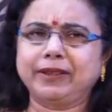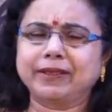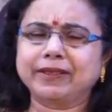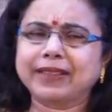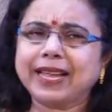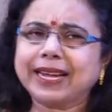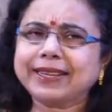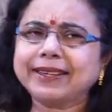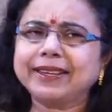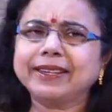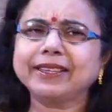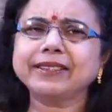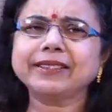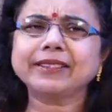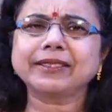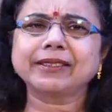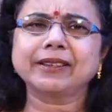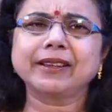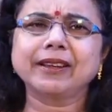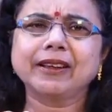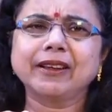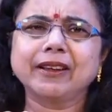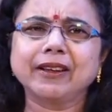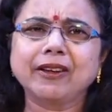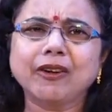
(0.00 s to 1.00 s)
that is
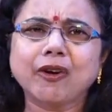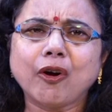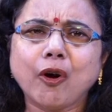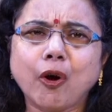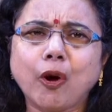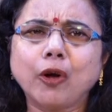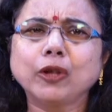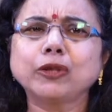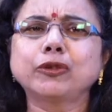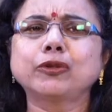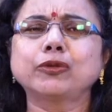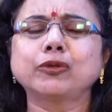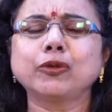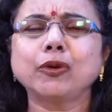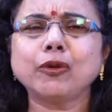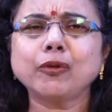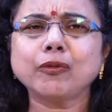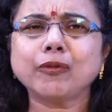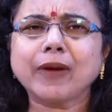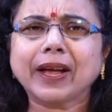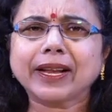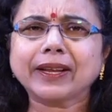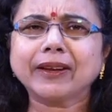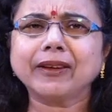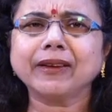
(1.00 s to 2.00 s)
also
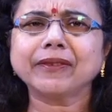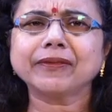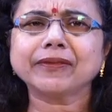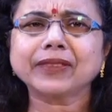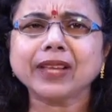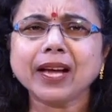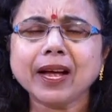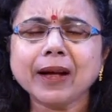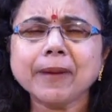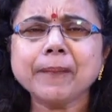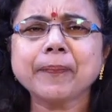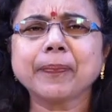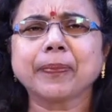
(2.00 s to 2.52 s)
one of the,